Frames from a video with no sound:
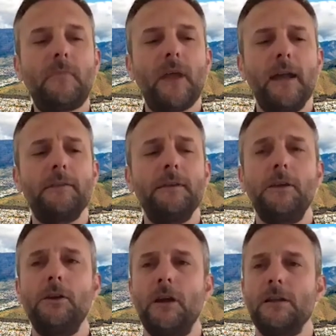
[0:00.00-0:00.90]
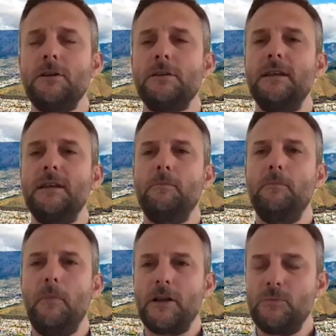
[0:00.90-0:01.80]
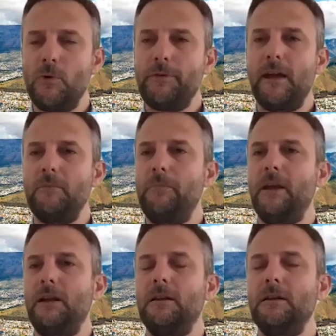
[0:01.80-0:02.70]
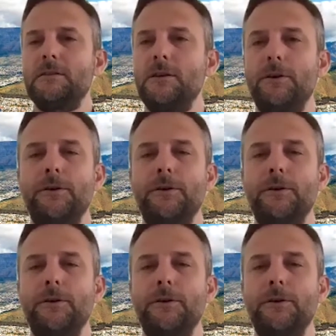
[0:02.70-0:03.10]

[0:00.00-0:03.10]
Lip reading: And I think you're going to start seeing much more of that embedded in. So,